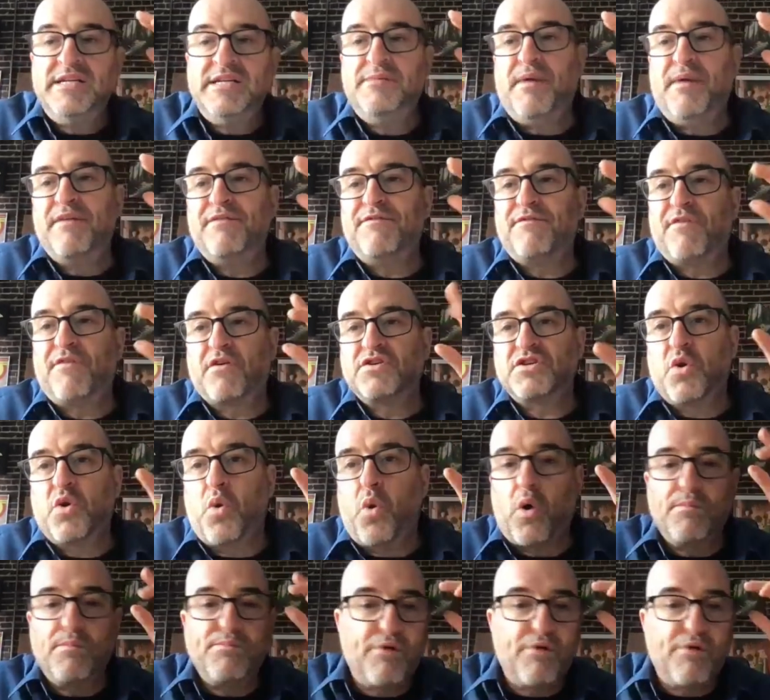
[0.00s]
did my first
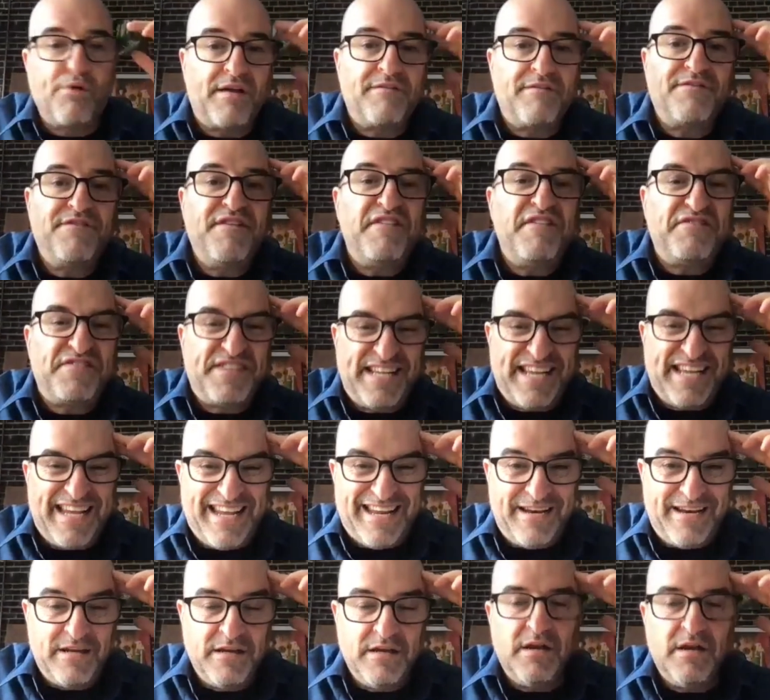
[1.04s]
corporate at
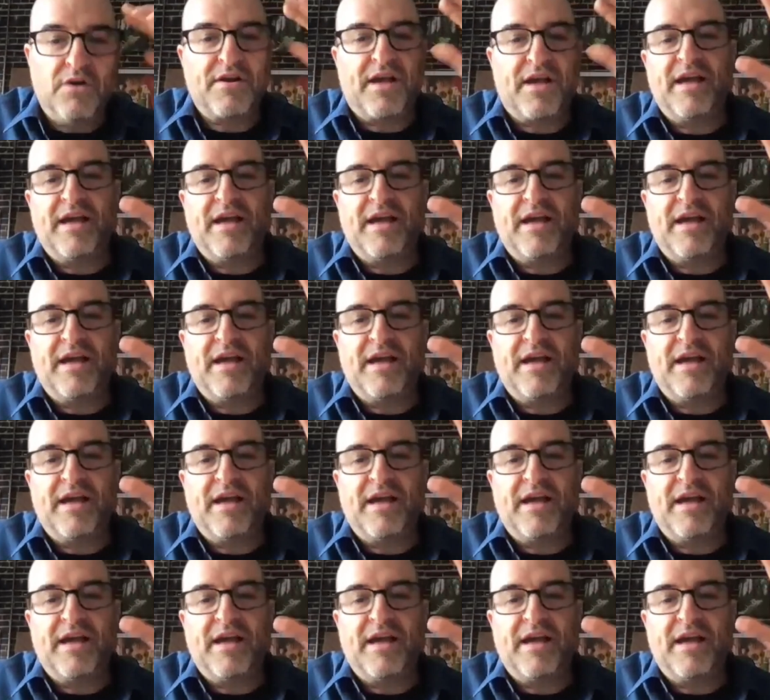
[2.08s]
15.